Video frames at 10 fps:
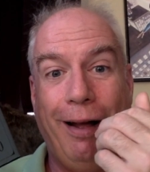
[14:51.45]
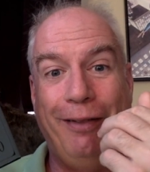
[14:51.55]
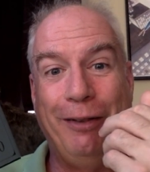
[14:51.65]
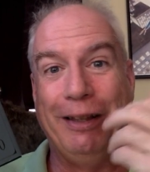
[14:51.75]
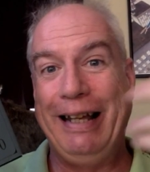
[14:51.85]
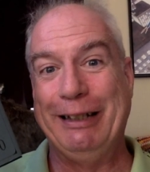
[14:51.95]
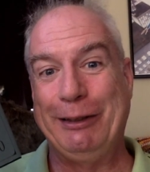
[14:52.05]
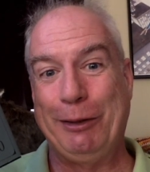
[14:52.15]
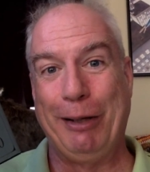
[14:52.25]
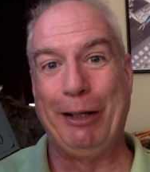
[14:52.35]
the
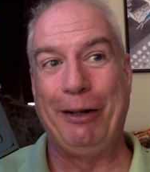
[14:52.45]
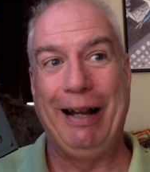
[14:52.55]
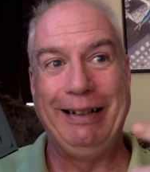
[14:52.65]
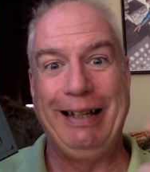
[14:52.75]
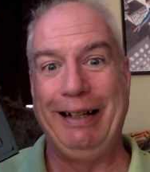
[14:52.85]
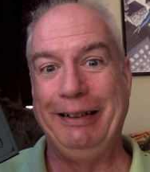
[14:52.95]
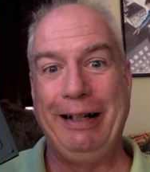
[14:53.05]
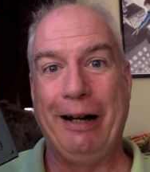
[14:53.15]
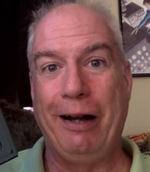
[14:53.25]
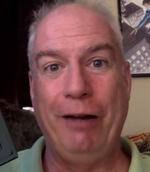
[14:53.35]
latest thriller and King
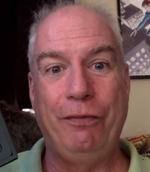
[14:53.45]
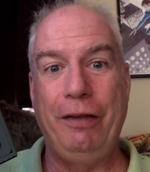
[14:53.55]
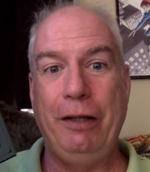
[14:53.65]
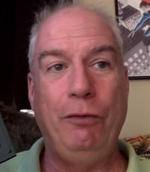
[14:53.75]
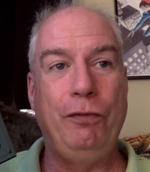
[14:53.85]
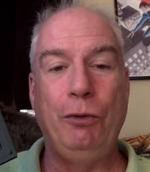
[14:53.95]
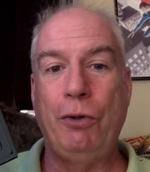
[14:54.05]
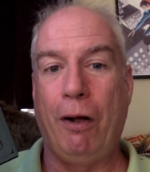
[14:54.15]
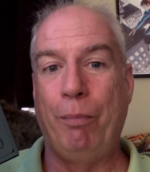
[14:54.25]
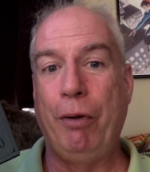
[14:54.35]
Lear, if, if you
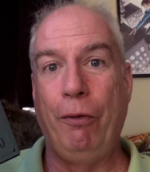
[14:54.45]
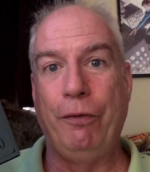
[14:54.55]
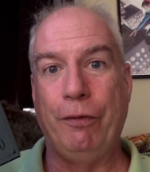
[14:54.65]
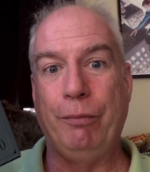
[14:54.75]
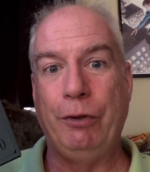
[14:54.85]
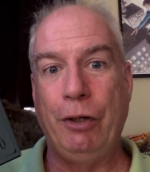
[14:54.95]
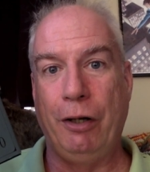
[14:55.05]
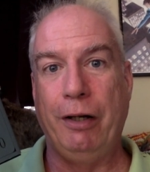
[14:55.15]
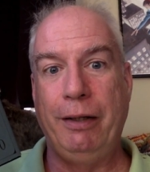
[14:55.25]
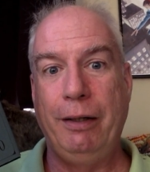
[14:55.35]
call both of them
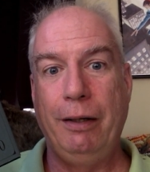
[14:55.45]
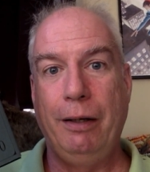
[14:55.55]
good,